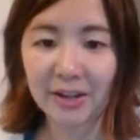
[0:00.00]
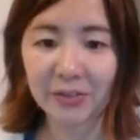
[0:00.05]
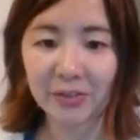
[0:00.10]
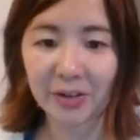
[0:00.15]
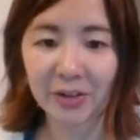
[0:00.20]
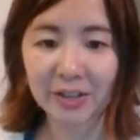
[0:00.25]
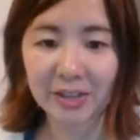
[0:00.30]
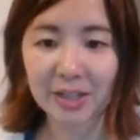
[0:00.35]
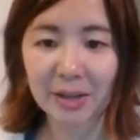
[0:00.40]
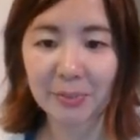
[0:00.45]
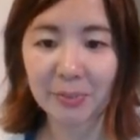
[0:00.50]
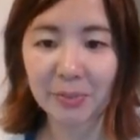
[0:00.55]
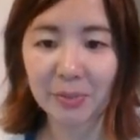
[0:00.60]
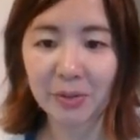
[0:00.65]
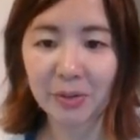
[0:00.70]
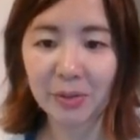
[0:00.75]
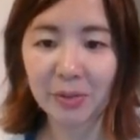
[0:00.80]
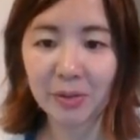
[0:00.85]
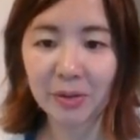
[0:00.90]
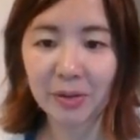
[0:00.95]
For
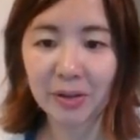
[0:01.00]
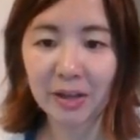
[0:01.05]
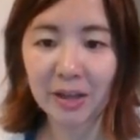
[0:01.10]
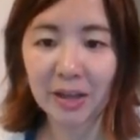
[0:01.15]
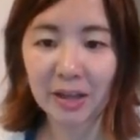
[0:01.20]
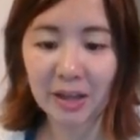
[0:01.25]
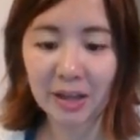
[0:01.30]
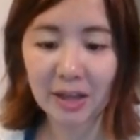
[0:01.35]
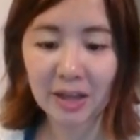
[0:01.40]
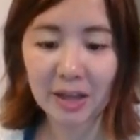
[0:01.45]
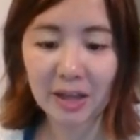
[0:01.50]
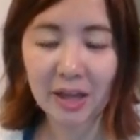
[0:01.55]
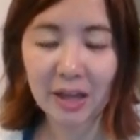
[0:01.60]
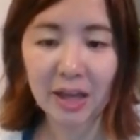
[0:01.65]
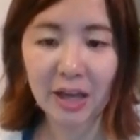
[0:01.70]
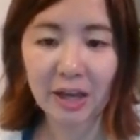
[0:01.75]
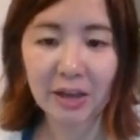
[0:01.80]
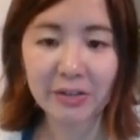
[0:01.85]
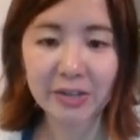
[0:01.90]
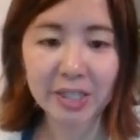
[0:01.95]
example,
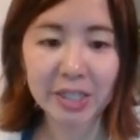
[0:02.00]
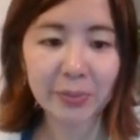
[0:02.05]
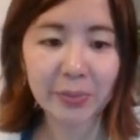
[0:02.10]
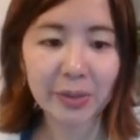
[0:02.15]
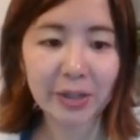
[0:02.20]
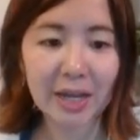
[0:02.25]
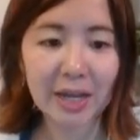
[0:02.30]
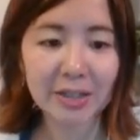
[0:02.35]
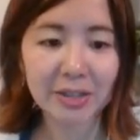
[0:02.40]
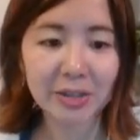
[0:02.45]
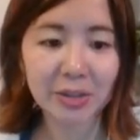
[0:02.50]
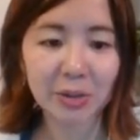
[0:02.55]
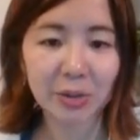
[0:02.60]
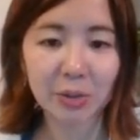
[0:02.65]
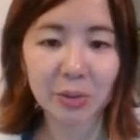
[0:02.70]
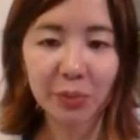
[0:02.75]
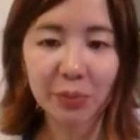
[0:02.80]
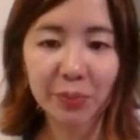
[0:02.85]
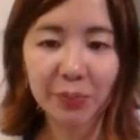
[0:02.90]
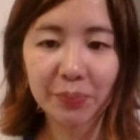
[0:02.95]
if someone asks
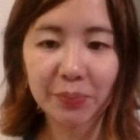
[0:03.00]
you,